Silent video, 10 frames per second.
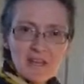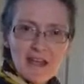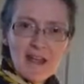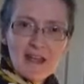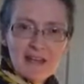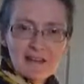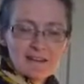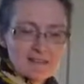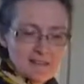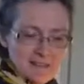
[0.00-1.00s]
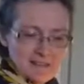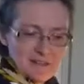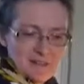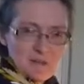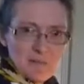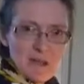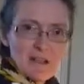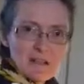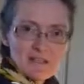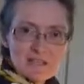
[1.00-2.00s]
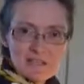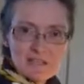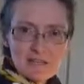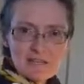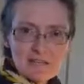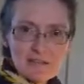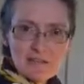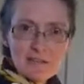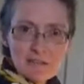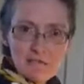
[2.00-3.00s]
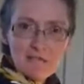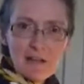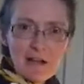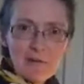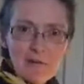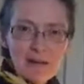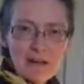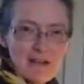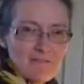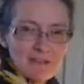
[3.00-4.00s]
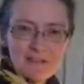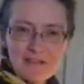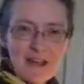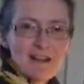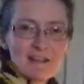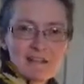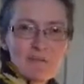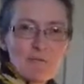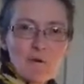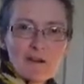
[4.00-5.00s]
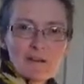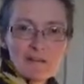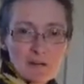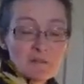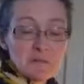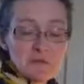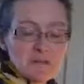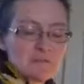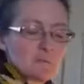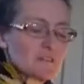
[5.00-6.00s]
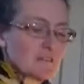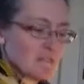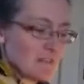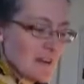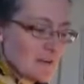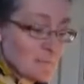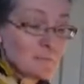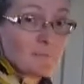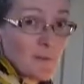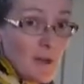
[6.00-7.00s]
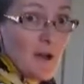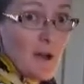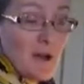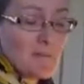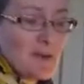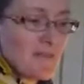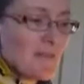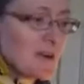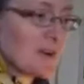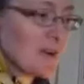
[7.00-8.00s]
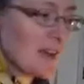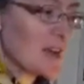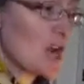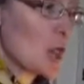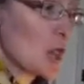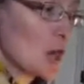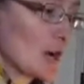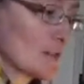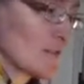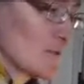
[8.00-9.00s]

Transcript: the hand, make this into in the flour and have exactly one cup's measurement of flour. I'm not there yet. Lots